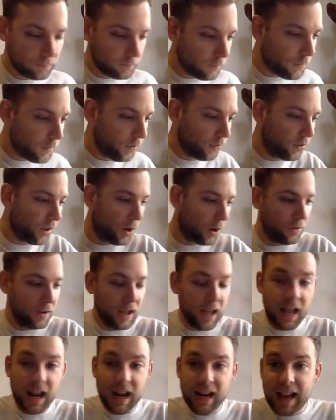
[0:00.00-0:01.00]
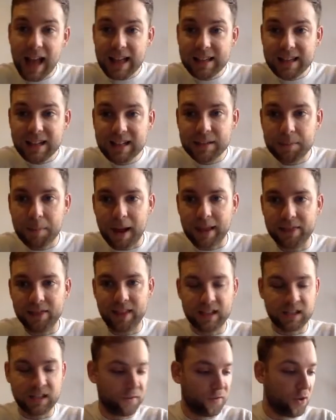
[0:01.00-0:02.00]
So, let's expand
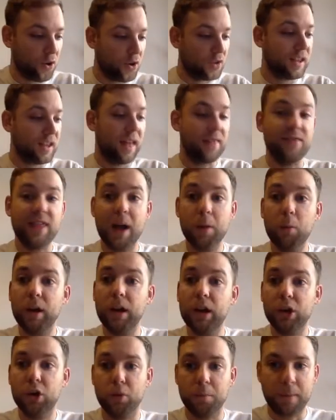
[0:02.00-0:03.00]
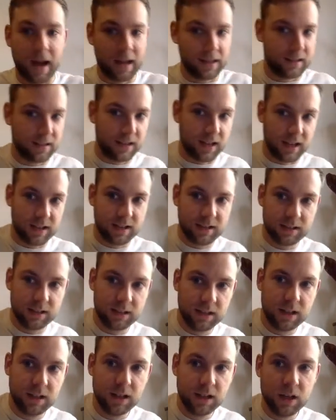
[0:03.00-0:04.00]
this first, and then we're going to come back to this.
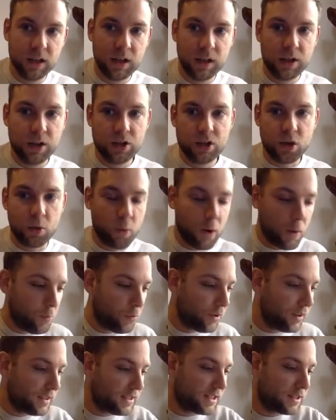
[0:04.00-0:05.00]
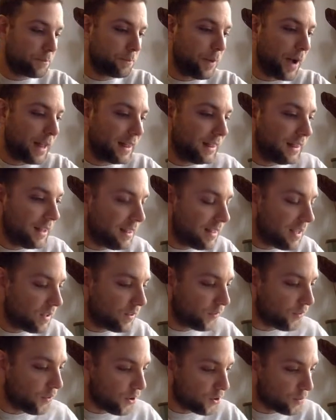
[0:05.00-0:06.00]
So when we're expanding
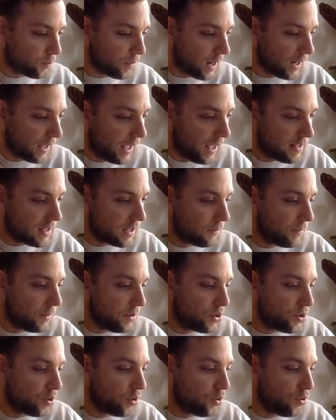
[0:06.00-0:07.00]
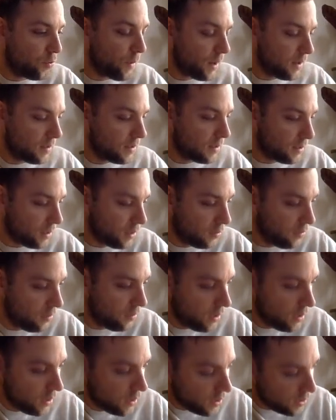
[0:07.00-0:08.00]
this first bracket, it's going to be 2 by 2,
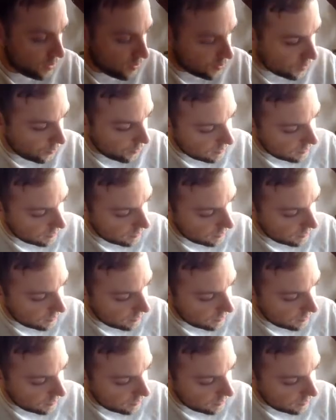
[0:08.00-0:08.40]
so it's